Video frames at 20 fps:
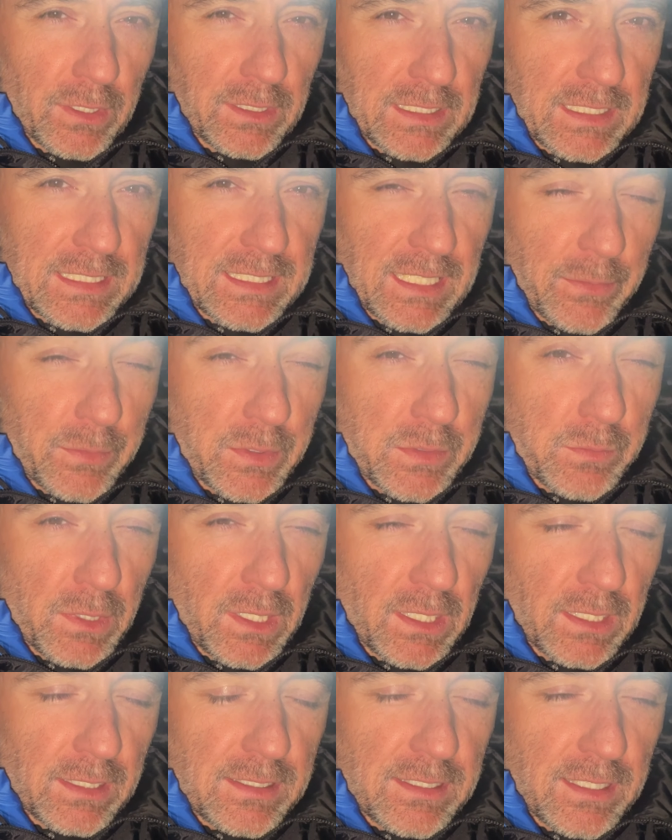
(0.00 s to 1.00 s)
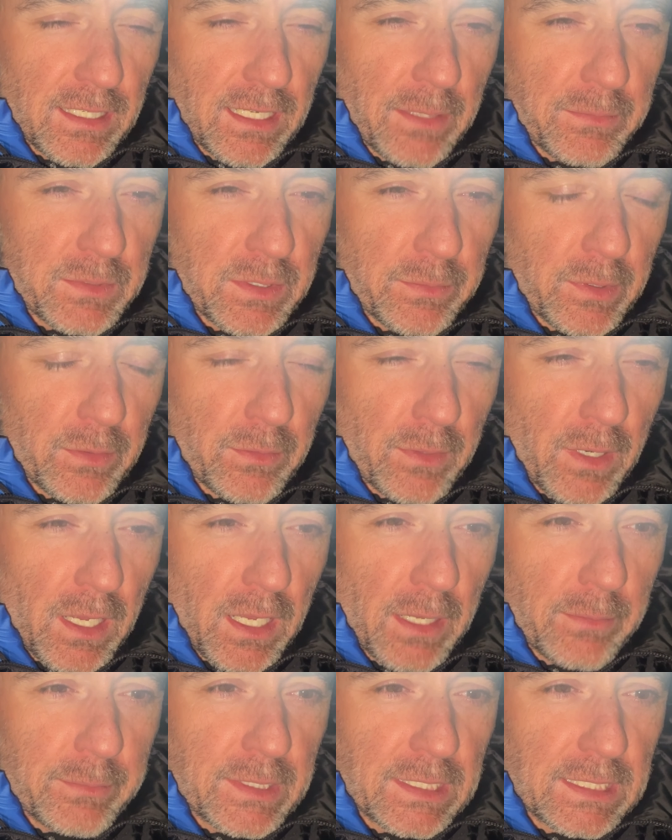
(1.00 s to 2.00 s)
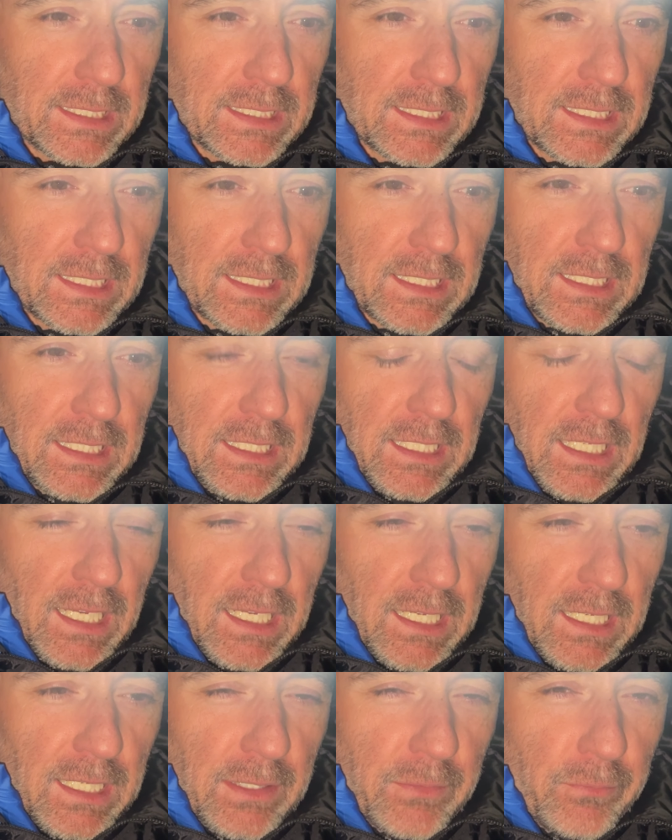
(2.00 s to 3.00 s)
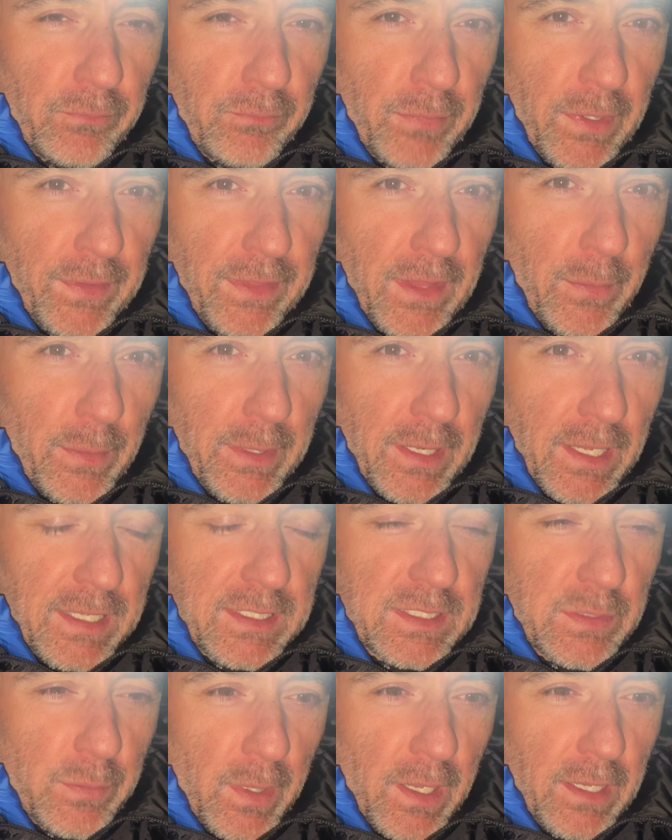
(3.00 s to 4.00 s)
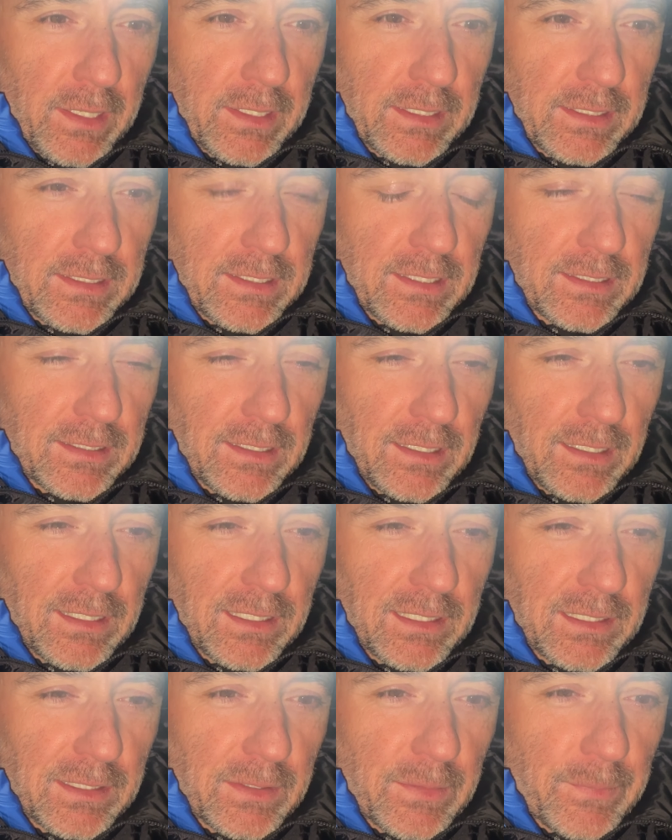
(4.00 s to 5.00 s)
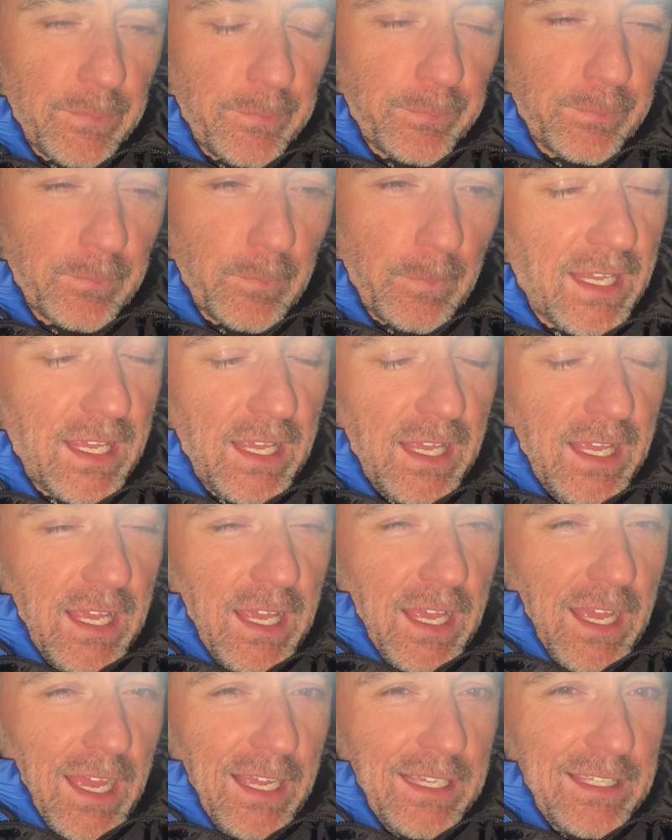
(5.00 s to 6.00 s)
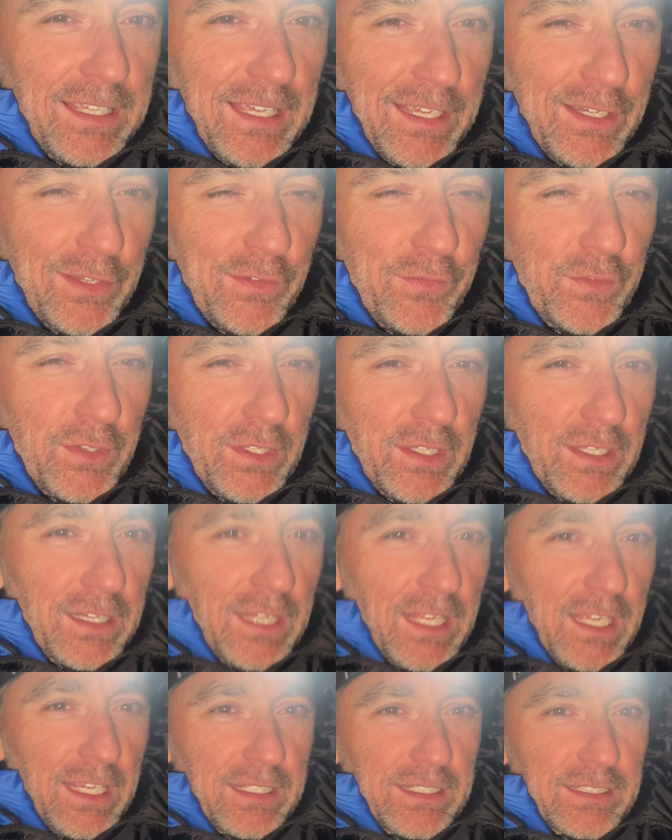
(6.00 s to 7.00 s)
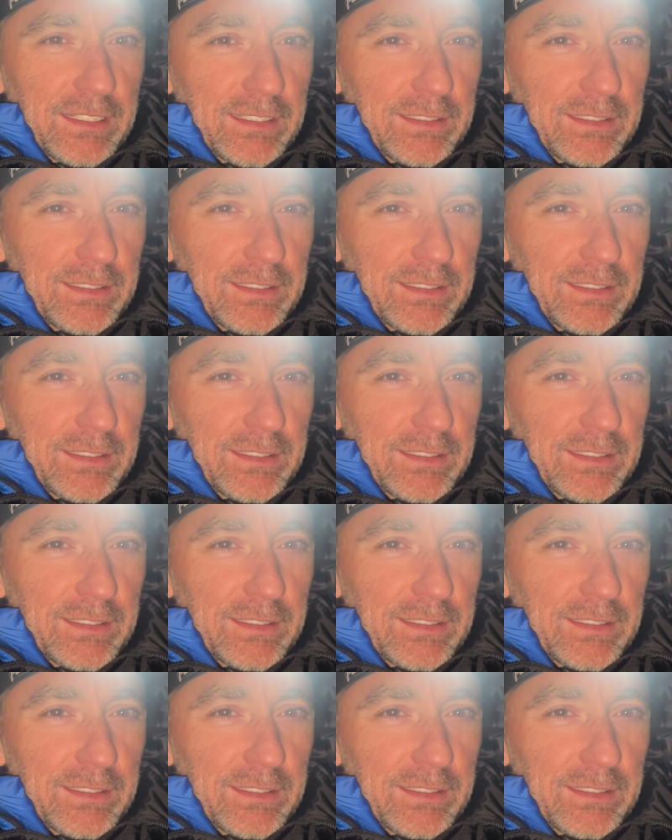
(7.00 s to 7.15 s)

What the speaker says: least I was being set up to be robbed, but they were nice about it. I kind of feel like